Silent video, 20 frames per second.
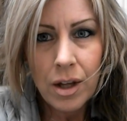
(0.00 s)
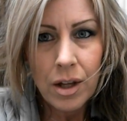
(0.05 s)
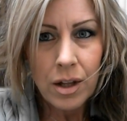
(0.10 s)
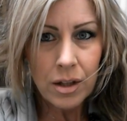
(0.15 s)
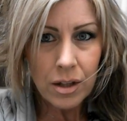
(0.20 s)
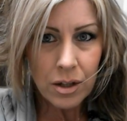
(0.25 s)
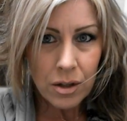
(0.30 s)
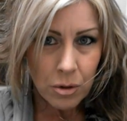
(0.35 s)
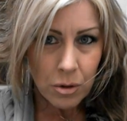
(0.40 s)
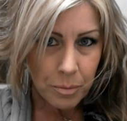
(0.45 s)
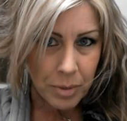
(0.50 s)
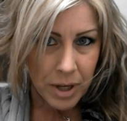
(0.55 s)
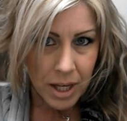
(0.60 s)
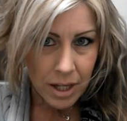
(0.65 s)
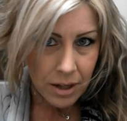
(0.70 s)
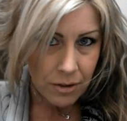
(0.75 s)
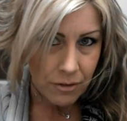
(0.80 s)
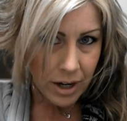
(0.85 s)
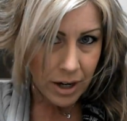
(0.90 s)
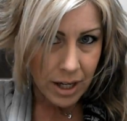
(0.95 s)
little
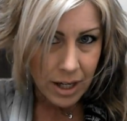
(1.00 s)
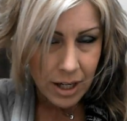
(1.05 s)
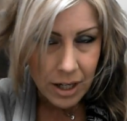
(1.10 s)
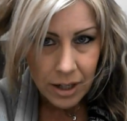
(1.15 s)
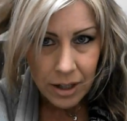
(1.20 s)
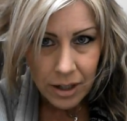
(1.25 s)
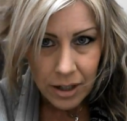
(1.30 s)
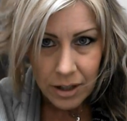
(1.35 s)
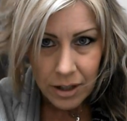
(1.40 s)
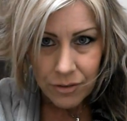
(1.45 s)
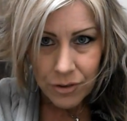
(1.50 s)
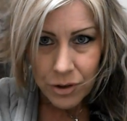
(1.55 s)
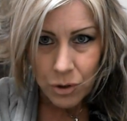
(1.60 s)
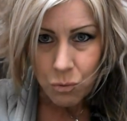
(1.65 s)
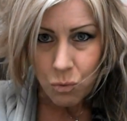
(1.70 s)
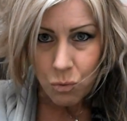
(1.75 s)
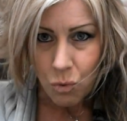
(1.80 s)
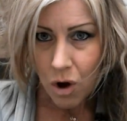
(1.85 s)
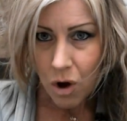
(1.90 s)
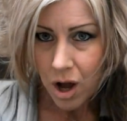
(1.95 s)
pin right here if you
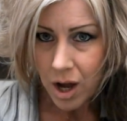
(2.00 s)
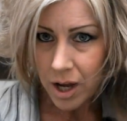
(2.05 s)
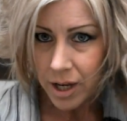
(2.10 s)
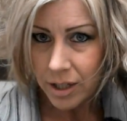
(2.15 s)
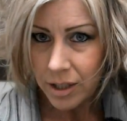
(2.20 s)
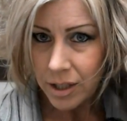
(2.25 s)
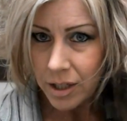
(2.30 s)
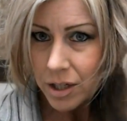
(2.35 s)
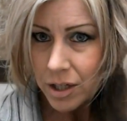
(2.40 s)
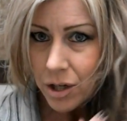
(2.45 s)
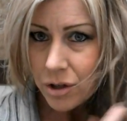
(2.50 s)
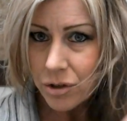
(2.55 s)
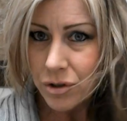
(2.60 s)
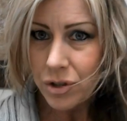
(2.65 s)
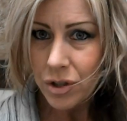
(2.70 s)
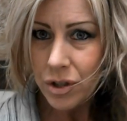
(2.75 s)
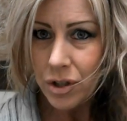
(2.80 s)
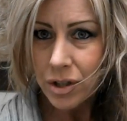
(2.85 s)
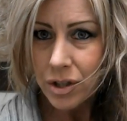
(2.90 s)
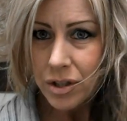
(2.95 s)
want, so
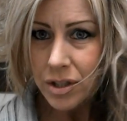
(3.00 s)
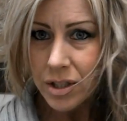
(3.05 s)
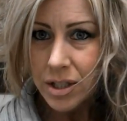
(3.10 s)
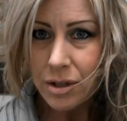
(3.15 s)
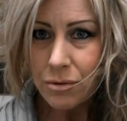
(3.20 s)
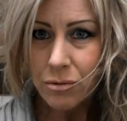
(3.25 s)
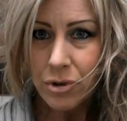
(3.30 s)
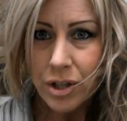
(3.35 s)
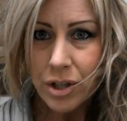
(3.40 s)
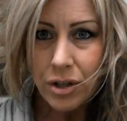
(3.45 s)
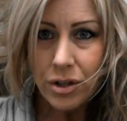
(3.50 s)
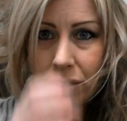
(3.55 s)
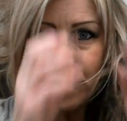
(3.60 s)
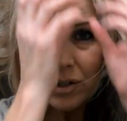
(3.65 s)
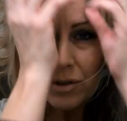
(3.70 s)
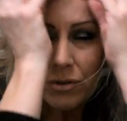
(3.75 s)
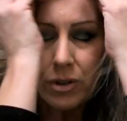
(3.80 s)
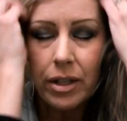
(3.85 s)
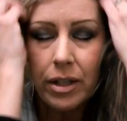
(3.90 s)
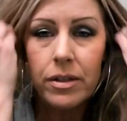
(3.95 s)
you can see what you're
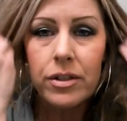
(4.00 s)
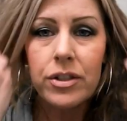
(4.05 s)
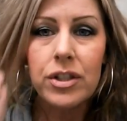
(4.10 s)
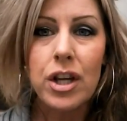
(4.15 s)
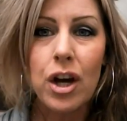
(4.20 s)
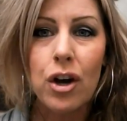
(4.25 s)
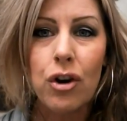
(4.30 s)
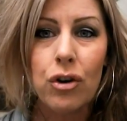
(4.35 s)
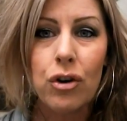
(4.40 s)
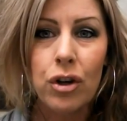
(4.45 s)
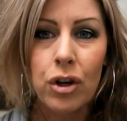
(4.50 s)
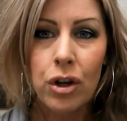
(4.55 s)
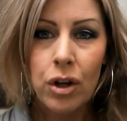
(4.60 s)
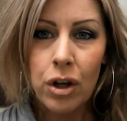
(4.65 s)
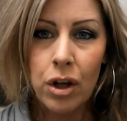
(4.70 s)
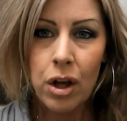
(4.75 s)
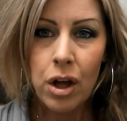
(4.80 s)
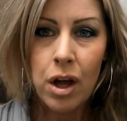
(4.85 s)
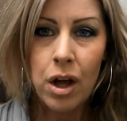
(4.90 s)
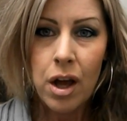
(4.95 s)
doing. So
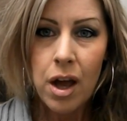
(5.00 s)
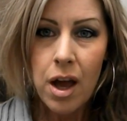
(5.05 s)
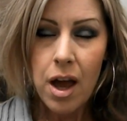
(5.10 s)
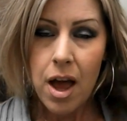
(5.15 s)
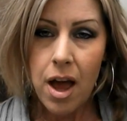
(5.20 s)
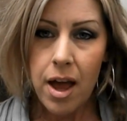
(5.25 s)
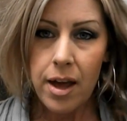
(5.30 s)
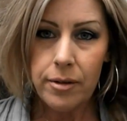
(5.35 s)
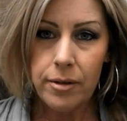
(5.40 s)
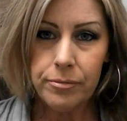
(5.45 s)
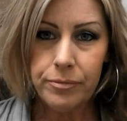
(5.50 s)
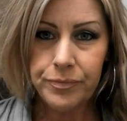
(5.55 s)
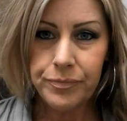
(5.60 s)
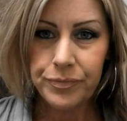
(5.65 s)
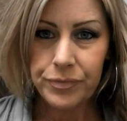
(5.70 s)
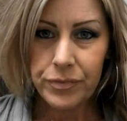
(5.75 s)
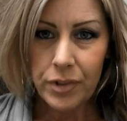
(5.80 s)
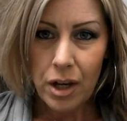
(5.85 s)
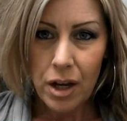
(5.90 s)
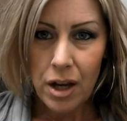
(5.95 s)

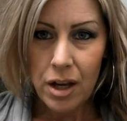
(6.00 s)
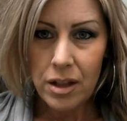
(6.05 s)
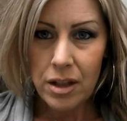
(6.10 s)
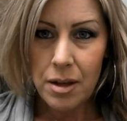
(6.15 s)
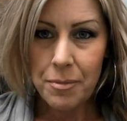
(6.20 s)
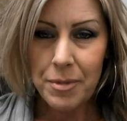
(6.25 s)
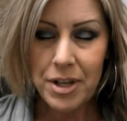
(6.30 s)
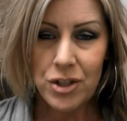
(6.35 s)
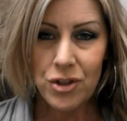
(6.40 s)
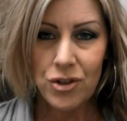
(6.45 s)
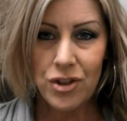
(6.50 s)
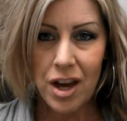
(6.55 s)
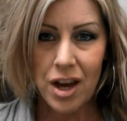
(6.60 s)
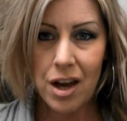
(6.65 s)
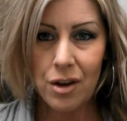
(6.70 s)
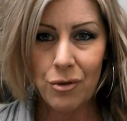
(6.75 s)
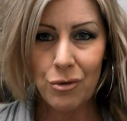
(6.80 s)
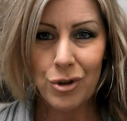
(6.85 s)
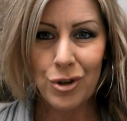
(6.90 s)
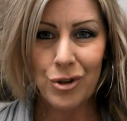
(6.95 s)
let me do
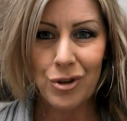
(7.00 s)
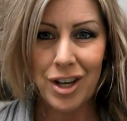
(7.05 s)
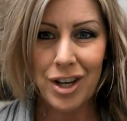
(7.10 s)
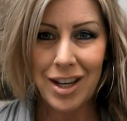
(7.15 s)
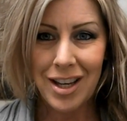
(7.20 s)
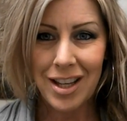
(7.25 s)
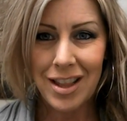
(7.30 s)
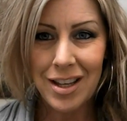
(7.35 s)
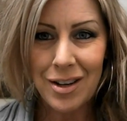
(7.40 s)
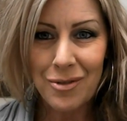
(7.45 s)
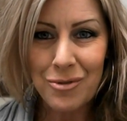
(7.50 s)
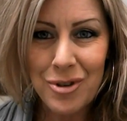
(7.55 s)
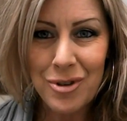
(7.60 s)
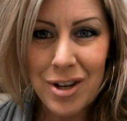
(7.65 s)
that real quick, and then we'll